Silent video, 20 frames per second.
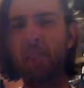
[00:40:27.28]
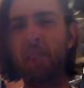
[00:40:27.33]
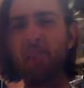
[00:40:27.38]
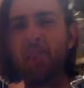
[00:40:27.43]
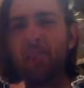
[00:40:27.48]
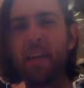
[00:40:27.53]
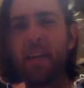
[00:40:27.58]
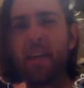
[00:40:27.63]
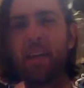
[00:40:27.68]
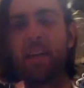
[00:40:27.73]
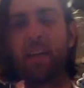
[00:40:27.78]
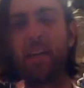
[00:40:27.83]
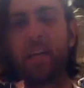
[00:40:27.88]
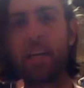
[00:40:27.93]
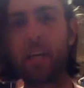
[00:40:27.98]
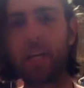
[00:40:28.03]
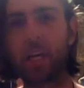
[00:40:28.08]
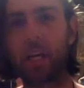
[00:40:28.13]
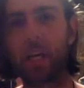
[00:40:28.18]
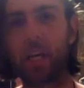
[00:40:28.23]
a
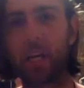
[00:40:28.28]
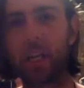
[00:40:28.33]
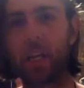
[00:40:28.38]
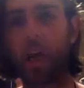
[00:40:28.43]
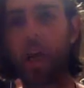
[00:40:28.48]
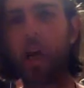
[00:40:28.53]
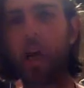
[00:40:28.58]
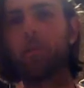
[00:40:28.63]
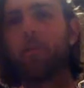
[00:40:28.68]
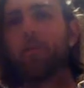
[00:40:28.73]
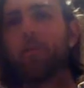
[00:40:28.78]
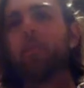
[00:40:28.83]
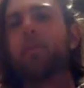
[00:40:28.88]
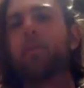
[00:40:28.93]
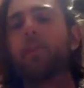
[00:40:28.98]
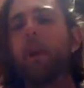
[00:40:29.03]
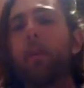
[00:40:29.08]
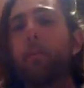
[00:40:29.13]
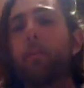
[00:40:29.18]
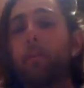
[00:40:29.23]
million
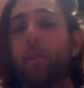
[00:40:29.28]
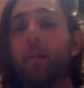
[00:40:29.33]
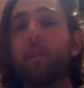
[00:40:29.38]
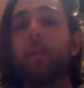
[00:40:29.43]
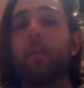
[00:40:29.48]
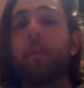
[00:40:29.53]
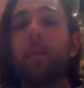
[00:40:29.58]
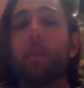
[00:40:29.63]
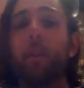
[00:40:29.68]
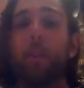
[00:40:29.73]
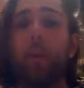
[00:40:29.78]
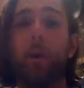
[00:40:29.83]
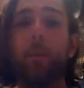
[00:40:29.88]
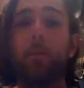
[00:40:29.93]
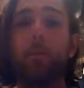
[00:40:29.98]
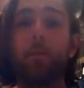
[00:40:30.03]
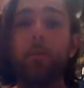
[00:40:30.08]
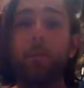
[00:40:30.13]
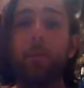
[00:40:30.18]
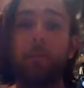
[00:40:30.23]
kilometers, a million
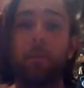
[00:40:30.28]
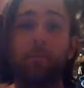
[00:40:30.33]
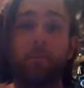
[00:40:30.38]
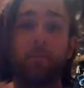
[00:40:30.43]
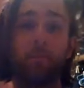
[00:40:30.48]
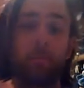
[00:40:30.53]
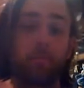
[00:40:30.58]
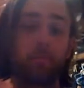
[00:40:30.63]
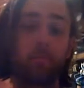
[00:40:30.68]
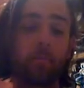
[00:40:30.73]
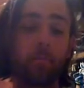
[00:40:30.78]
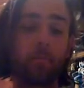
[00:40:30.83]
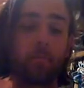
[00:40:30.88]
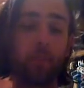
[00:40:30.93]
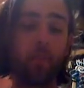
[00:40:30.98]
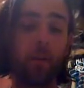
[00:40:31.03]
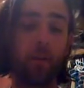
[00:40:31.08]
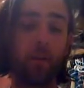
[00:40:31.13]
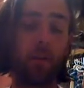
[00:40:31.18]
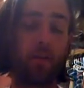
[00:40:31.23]
kilometers,
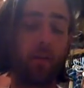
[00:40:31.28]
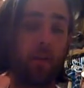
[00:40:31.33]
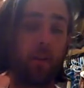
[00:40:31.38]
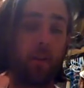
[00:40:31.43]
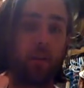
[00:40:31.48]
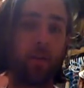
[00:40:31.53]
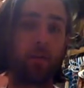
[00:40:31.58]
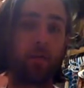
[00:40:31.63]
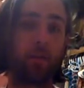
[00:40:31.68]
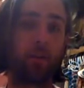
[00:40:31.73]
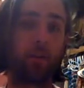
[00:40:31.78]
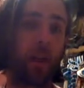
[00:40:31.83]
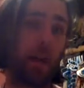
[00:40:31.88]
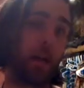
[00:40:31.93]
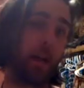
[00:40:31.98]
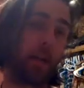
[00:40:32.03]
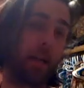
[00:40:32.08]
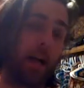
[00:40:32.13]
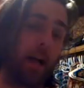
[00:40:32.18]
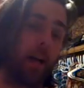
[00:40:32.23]
you know, huge,
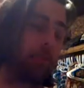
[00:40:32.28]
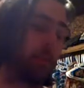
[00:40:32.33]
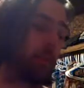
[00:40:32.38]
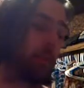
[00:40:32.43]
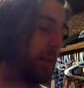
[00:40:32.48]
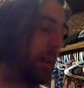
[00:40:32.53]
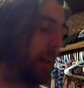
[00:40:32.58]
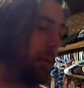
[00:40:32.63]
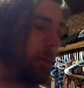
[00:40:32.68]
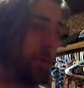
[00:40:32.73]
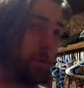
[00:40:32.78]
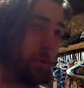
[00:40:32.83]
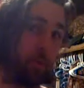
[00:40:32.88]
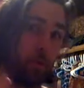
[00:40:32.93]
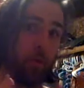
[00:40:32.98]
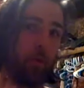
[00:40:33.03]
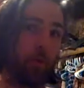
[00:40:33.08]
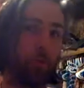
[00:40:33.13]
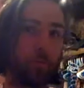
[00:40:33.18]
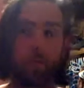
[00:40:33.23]
and collapsed and went
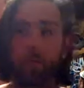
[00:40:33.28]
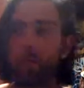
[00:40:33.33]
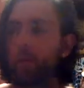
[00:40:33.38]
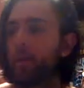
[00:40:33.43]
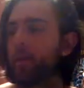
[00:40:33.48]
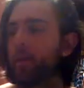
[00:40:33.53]
boom,